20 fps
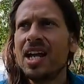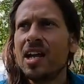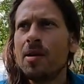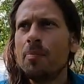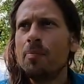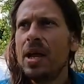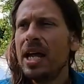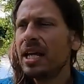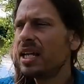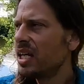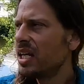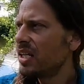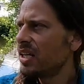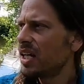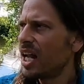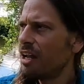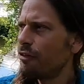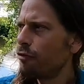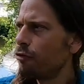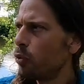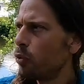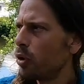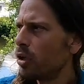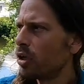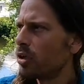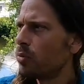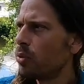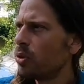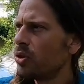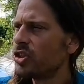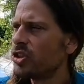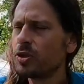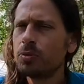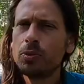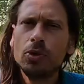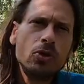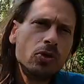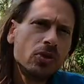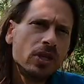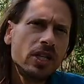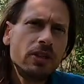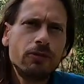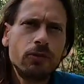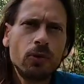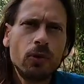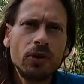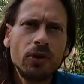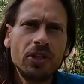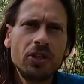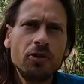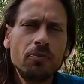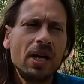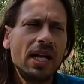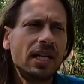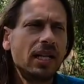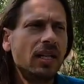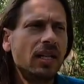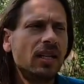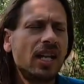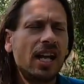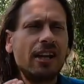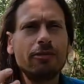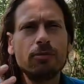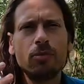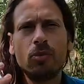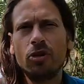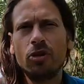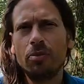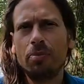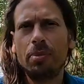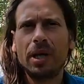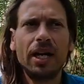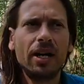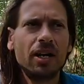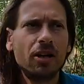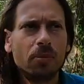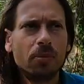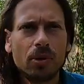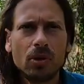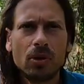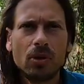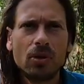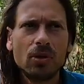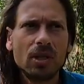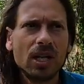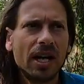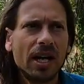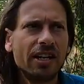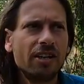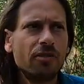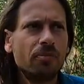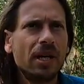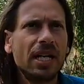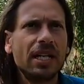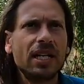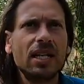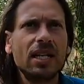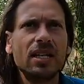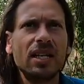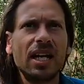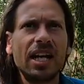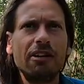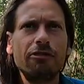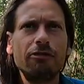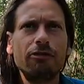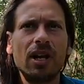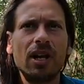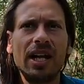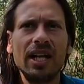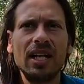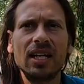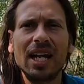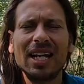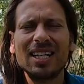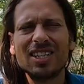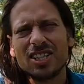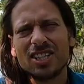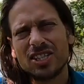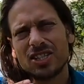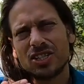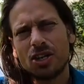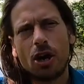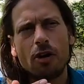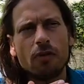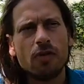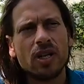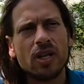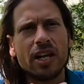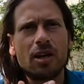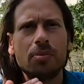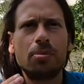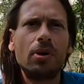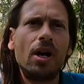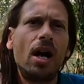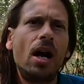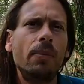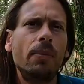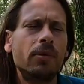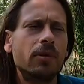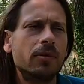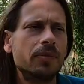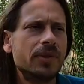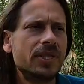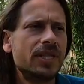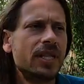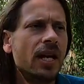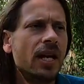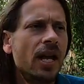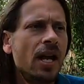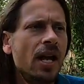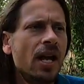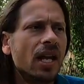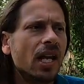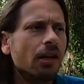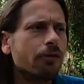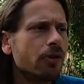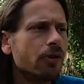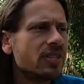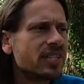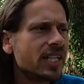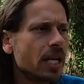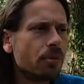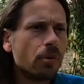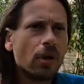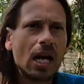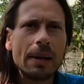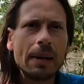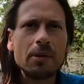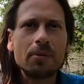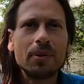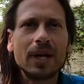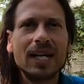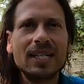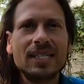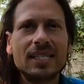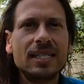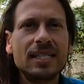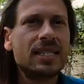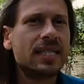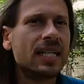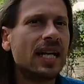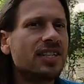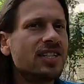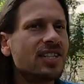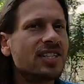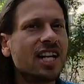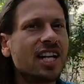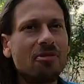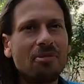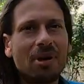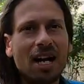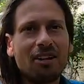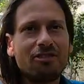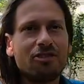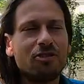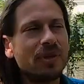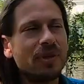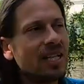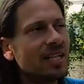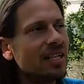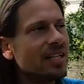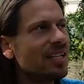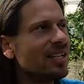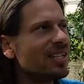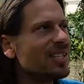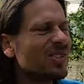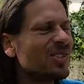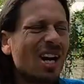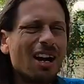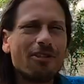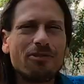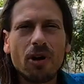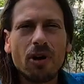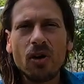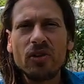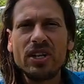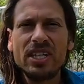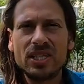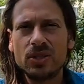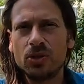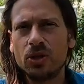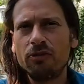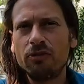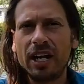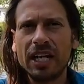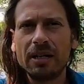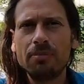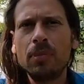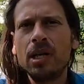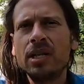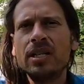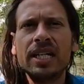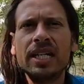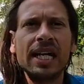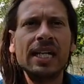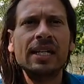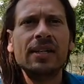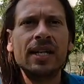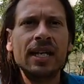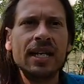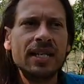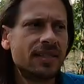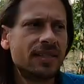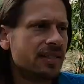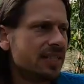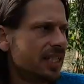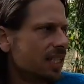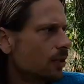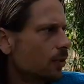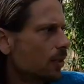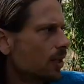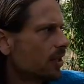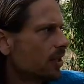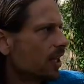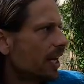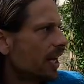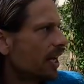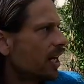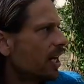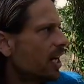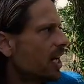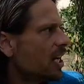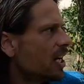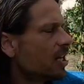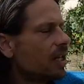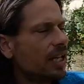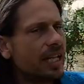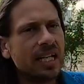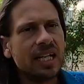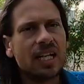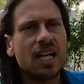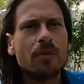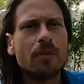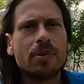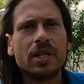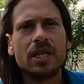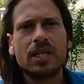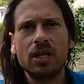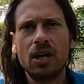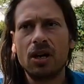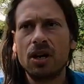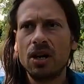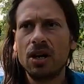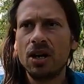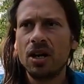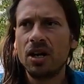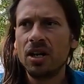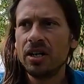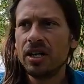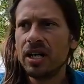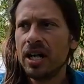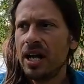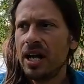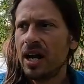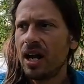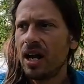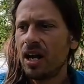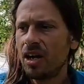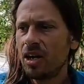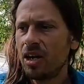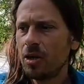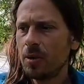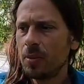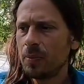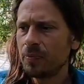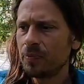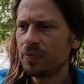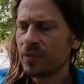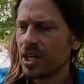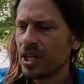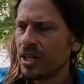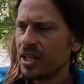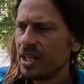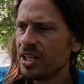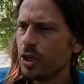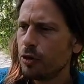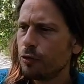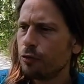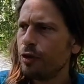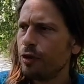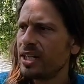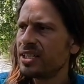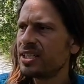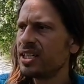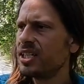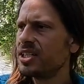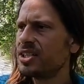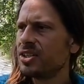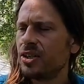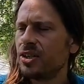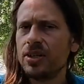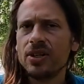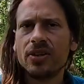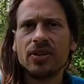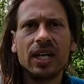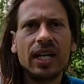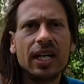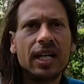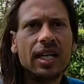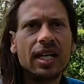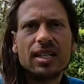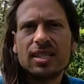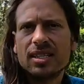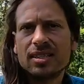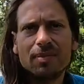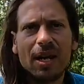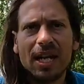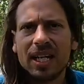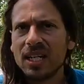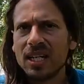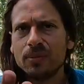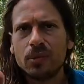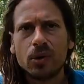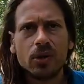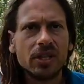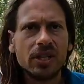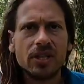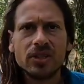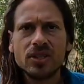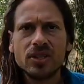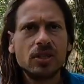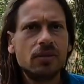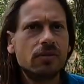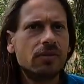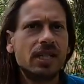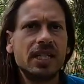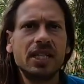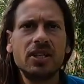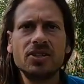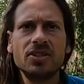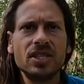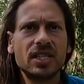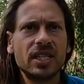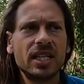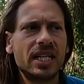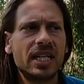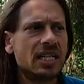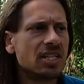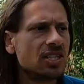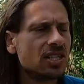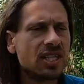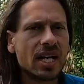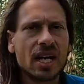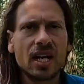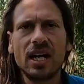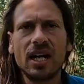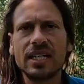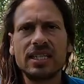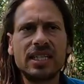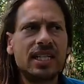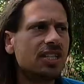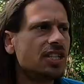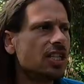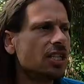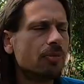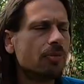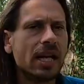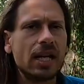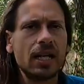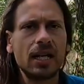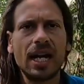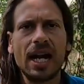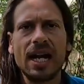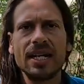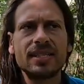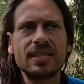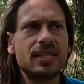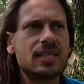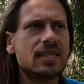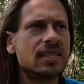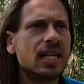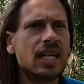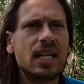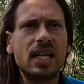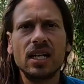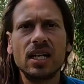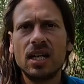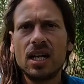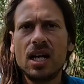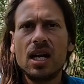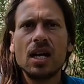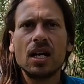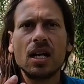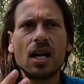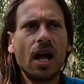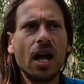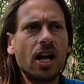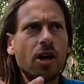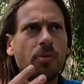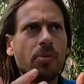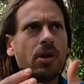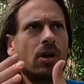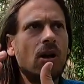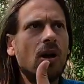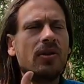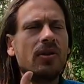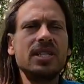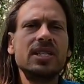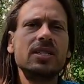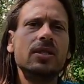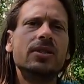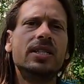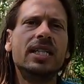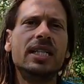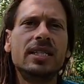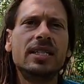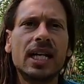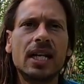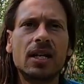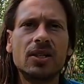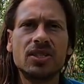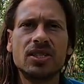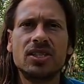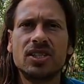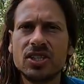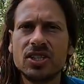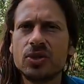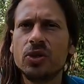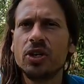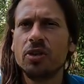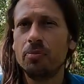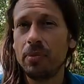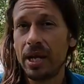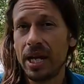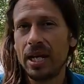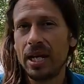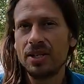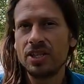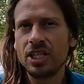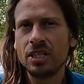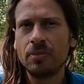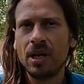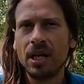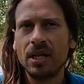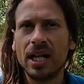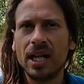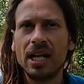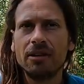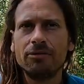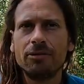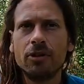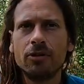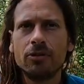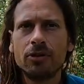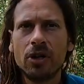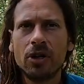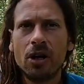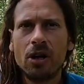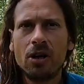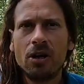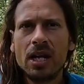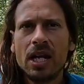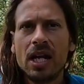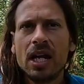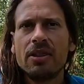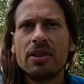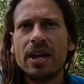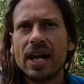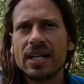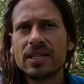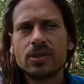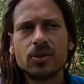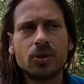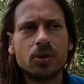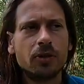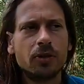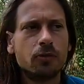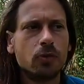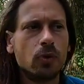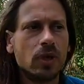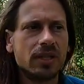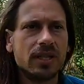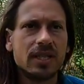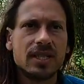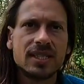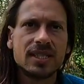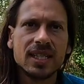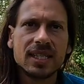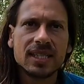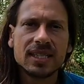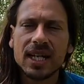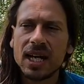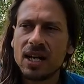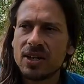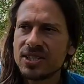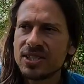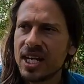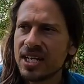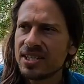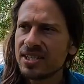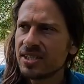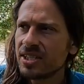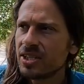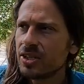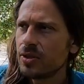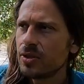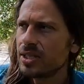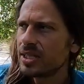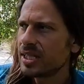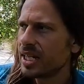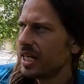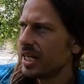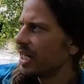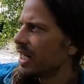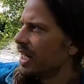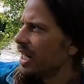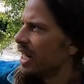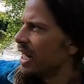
making life work more smoothly for you, making life more bearable, kind of making life like just solving a lot of problems. Like, for example, I'm a Pisces and I just got back from India, so I have all these sort of like mundane things to deal with, like cleaning up the yard, you know, fixing certain things, making more YouTube videos again, just kind of like teaching my classes, getting caught up on all these little details and just sort of managing my life overall. That's sort of what the 6th house has to do, is like,